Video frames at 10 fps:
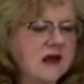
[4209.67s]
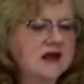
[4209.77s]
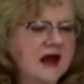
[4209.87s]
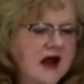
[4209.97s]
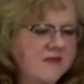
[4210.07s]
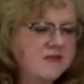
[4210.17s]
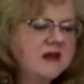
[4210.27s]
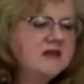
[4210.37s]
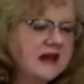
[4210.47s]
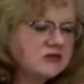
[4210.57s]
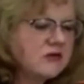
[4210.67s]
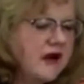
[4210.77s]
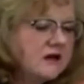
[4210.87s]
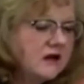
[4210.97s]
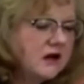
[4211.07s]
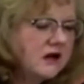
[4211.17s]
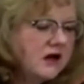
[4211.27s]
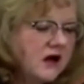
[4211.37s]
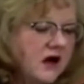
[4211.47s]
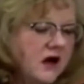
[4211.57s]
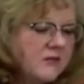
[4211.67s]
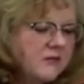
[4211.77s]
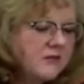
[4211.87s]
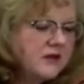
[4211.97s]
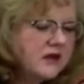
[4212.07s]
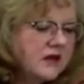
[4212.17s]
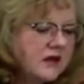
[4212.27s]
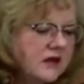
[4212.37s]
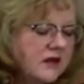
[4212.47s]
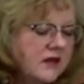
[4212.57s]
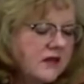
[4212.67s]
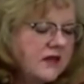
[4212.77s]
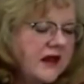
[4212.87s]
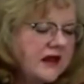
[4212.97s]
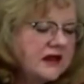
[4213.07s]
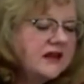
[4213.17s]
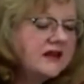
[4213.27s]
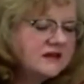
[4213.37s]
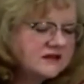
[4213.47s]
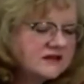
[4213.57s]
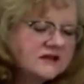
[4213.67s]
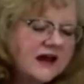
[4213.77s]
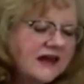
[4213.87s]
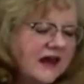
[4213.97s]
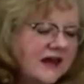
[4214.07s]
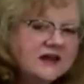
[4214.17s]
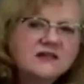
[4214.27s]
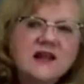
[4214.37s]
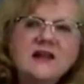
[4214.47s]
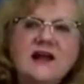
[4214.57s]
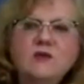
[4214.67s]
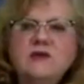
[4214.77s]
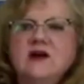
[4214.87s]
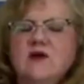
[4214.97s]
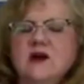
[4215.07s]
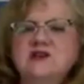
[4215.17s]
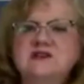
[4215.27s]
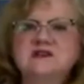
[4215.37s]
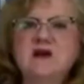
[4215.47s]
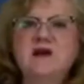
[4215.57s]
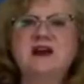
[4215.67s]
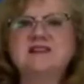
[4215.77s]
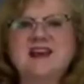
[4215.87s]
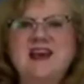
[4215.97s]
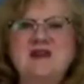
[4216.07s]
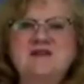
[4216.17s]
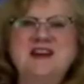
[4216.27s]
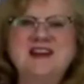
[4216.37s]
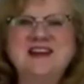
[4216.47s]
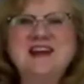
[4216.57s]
Yeah, that's right. That it's. I can't get to that. What did that question say? Because I can't read it.